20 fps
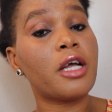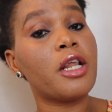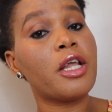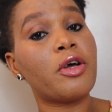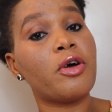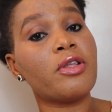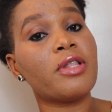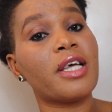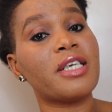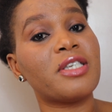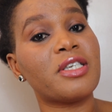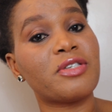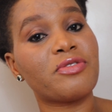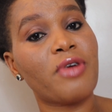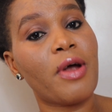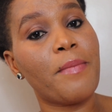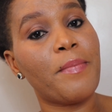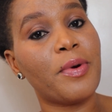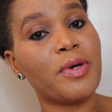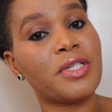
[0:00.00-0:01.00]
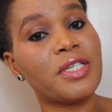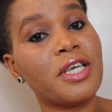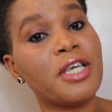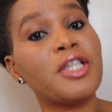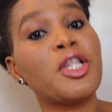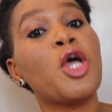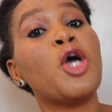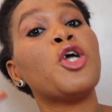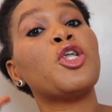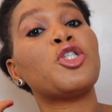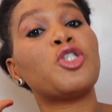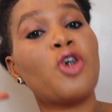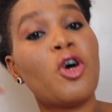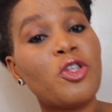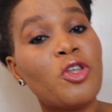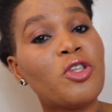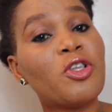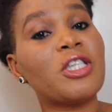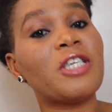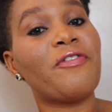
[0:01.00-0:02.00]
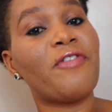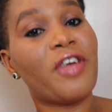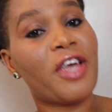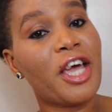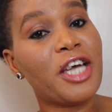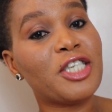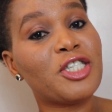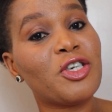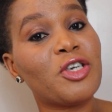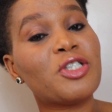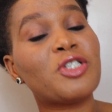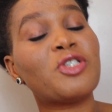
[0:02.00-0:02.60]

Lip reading: Click on that subscribe button, turn on notifications,